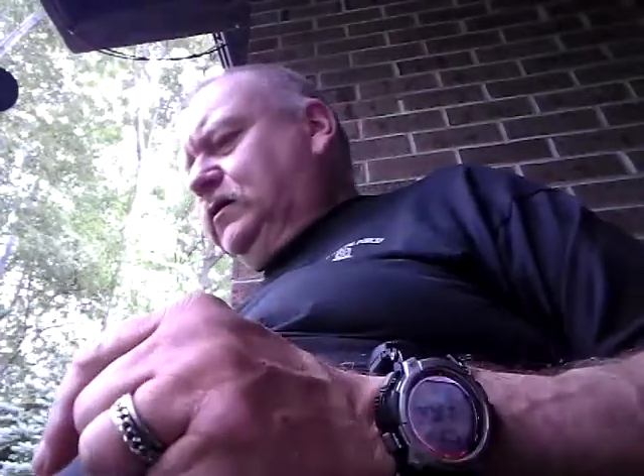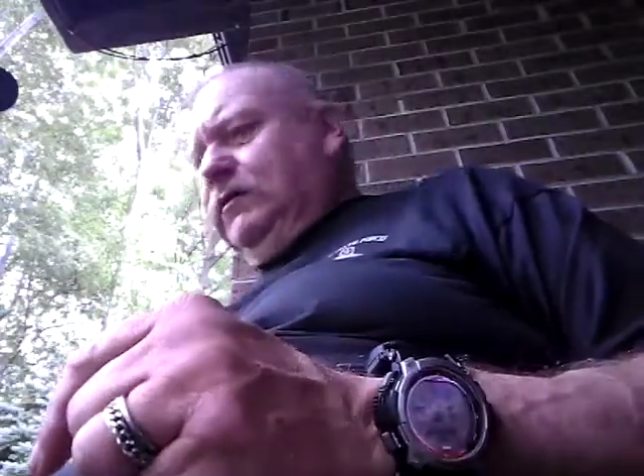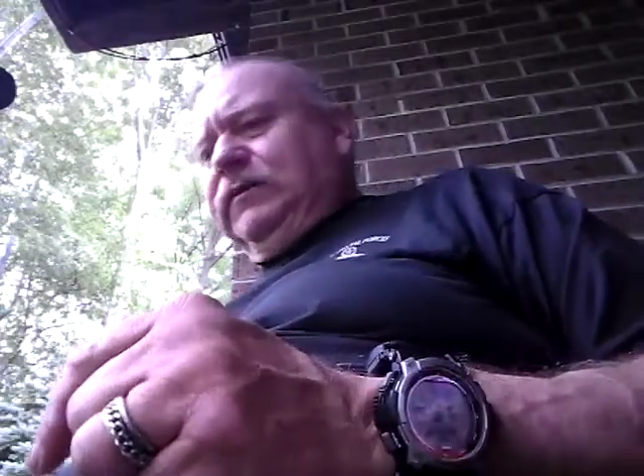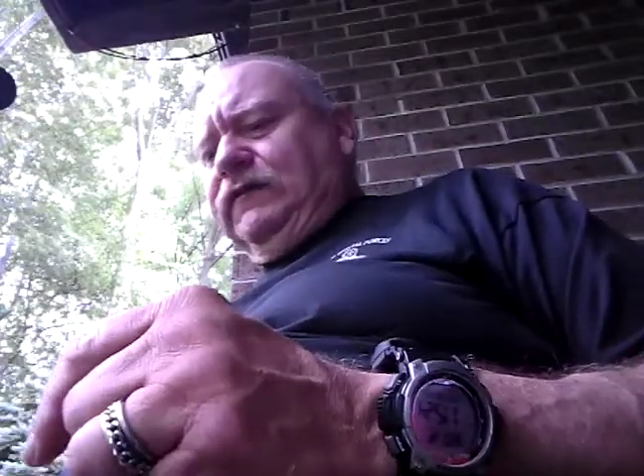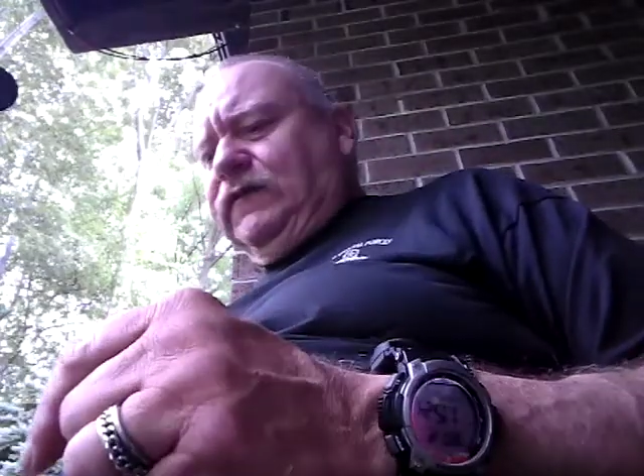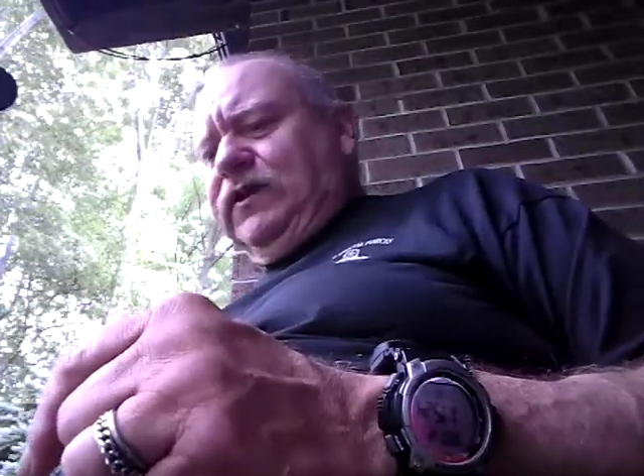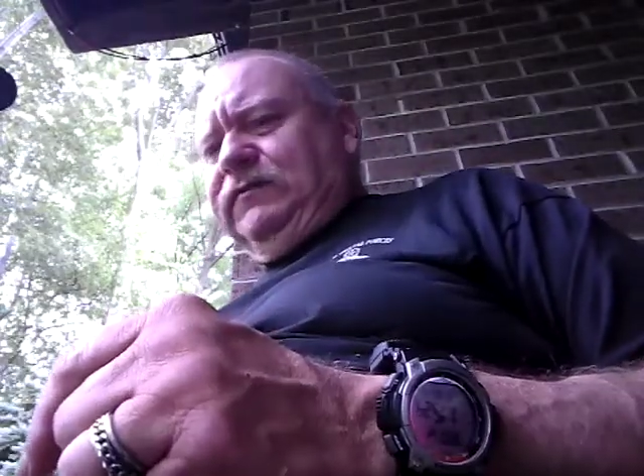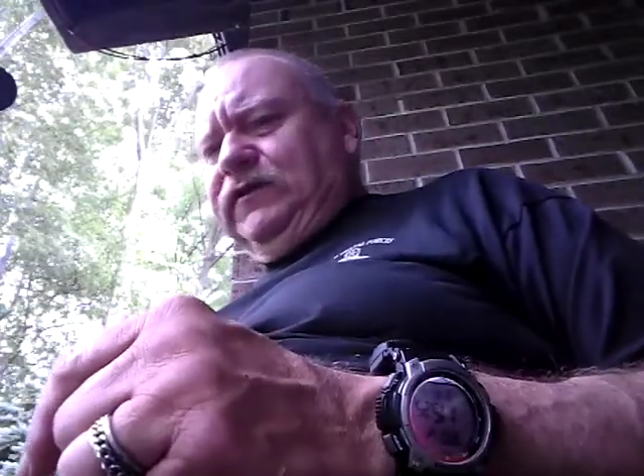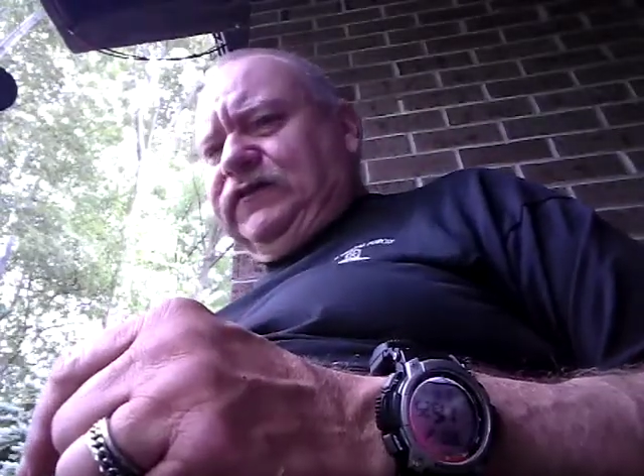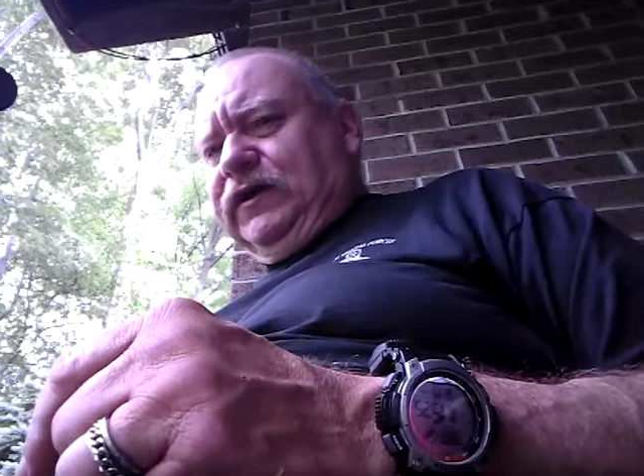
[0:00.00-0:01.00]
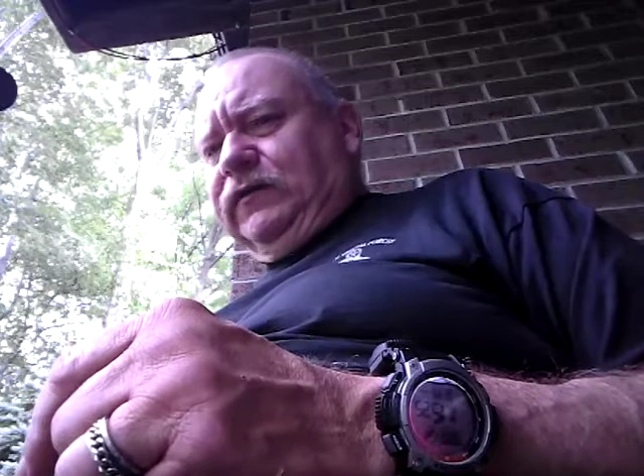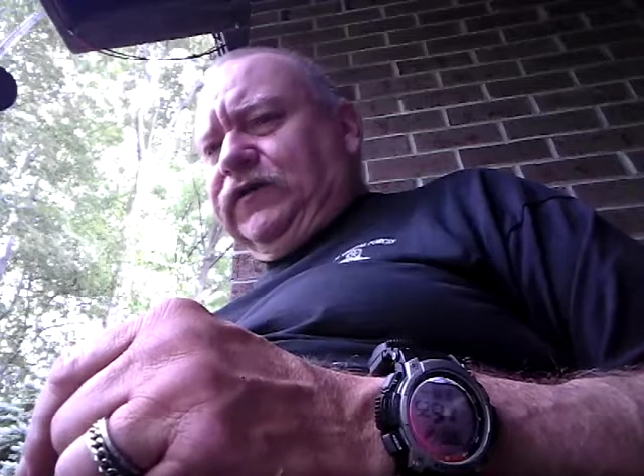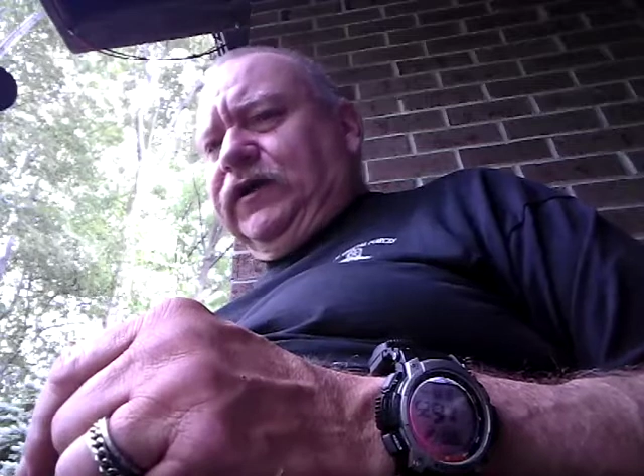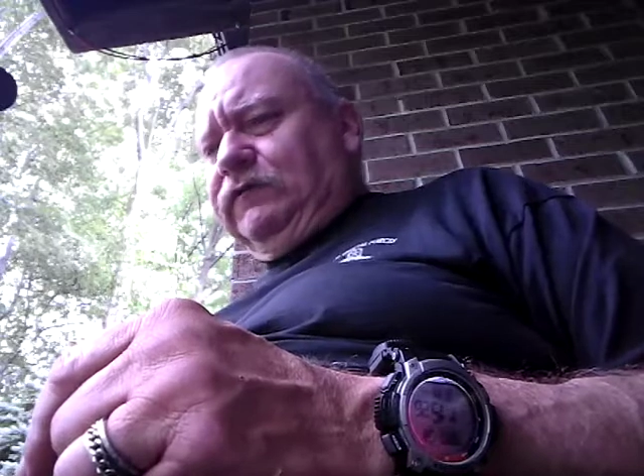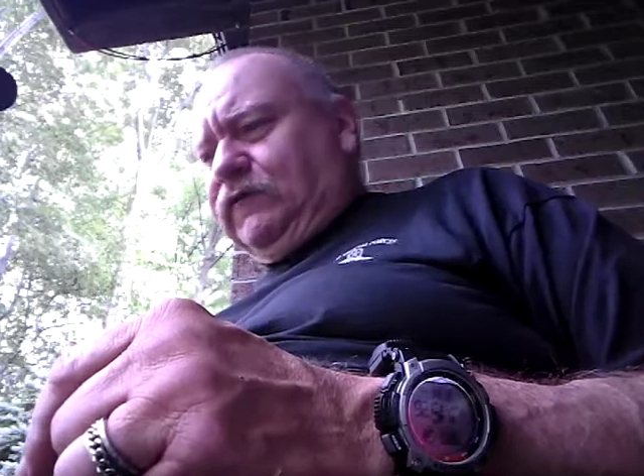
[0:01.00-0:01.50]
I'm not trying to be
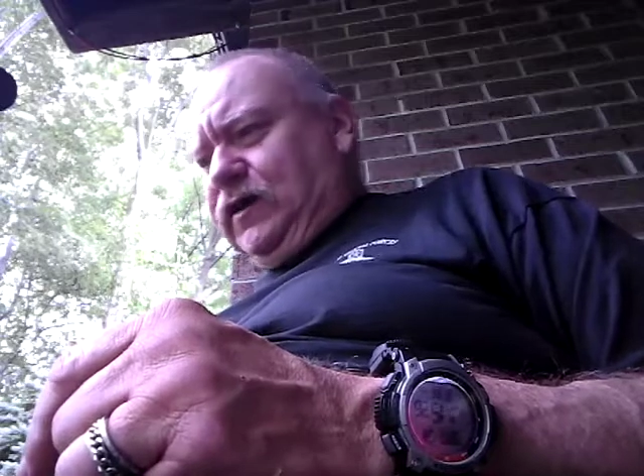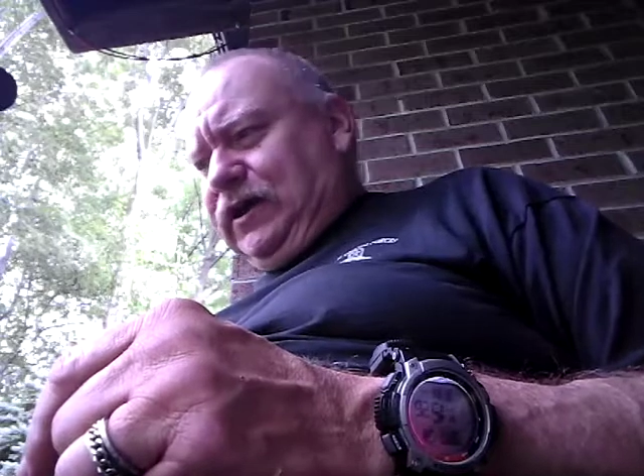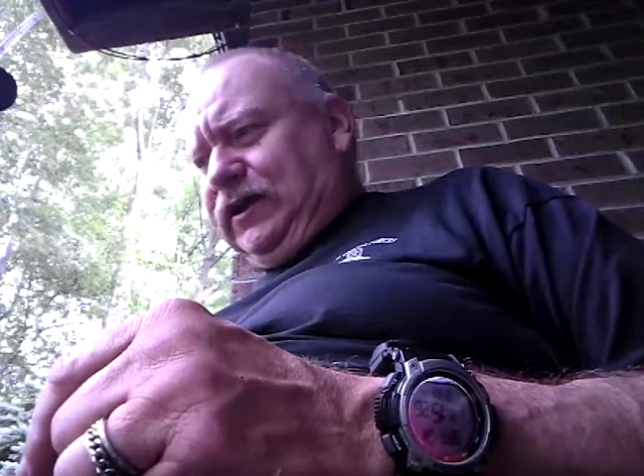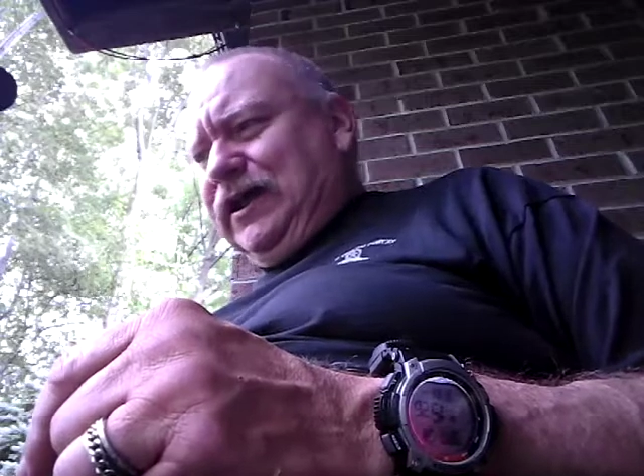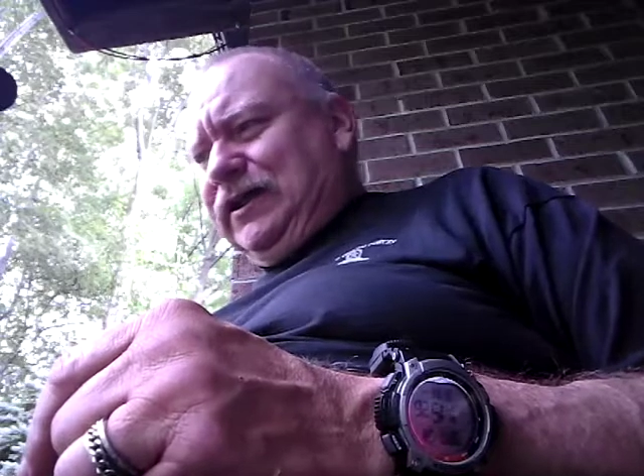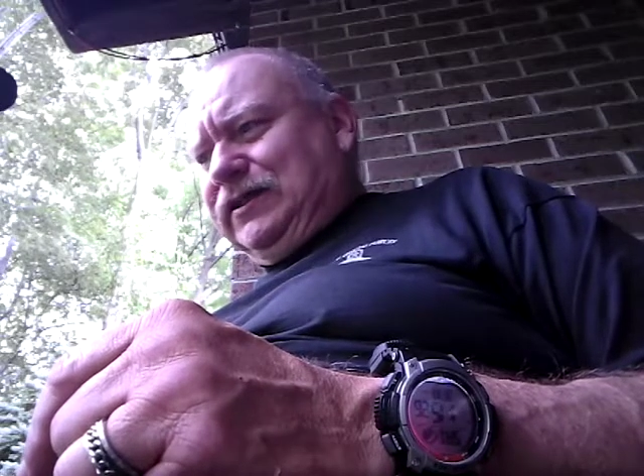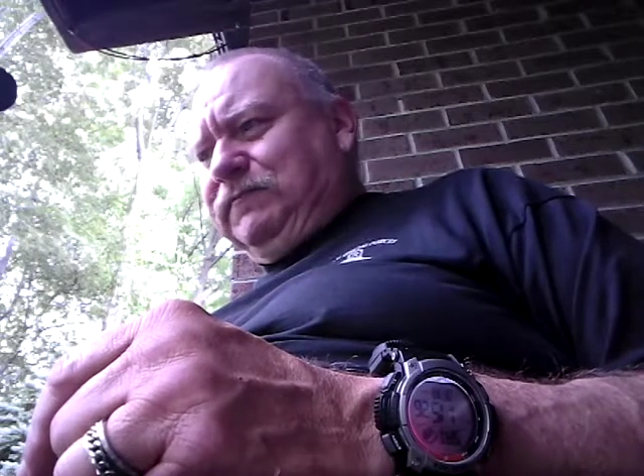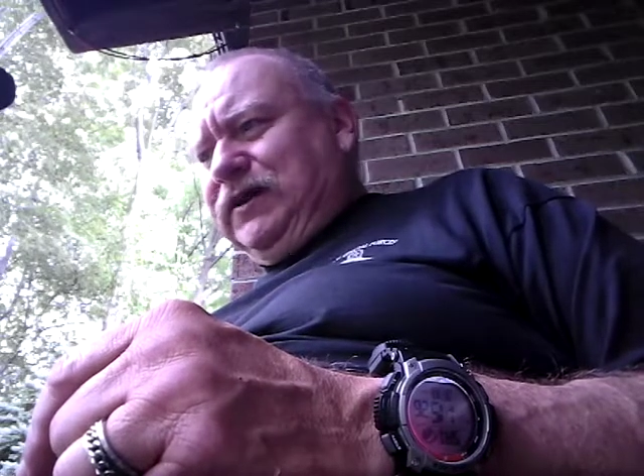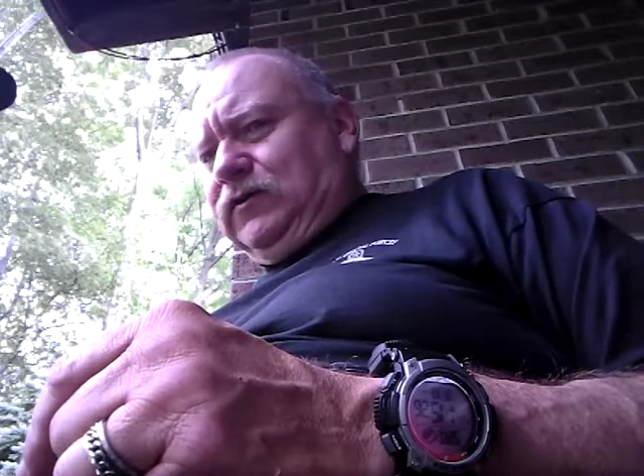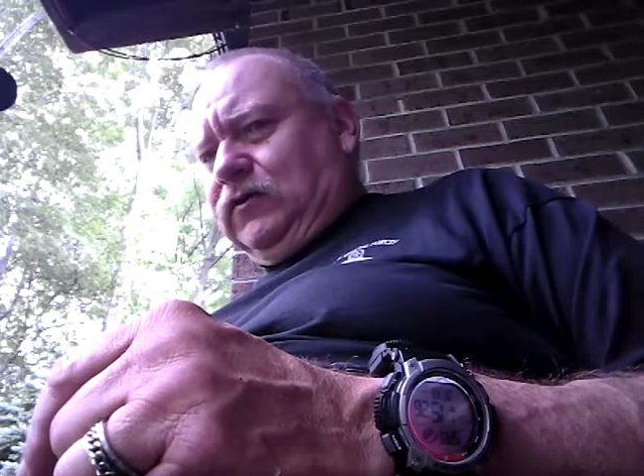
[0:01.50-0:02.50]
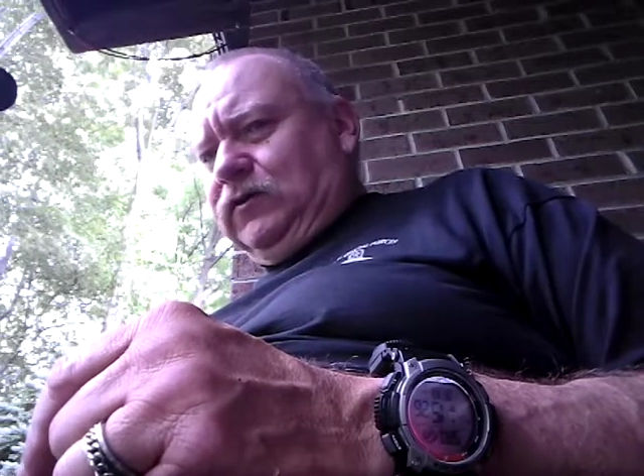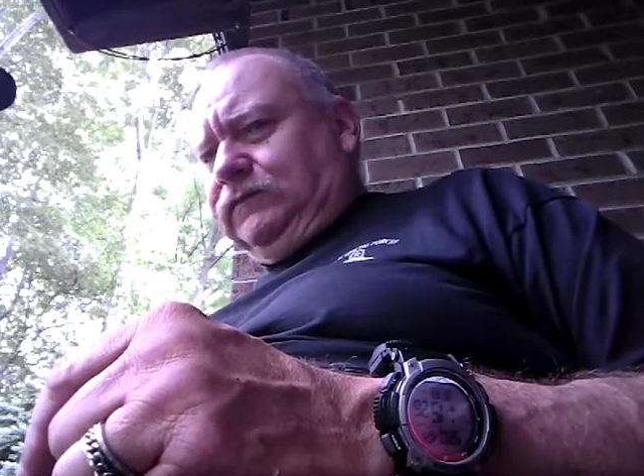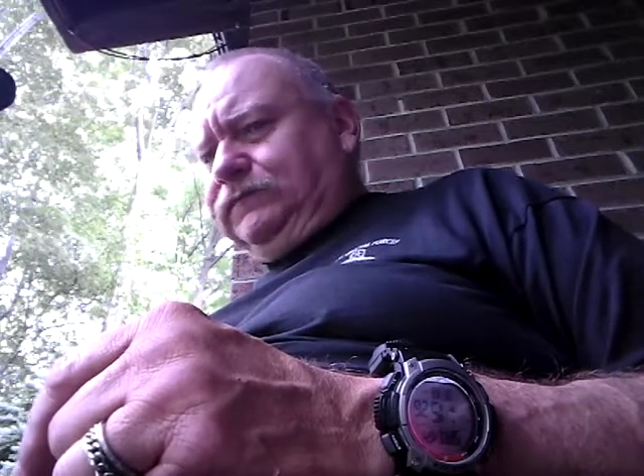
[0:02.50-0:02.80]
stealthy. I'm trying not to get hurt.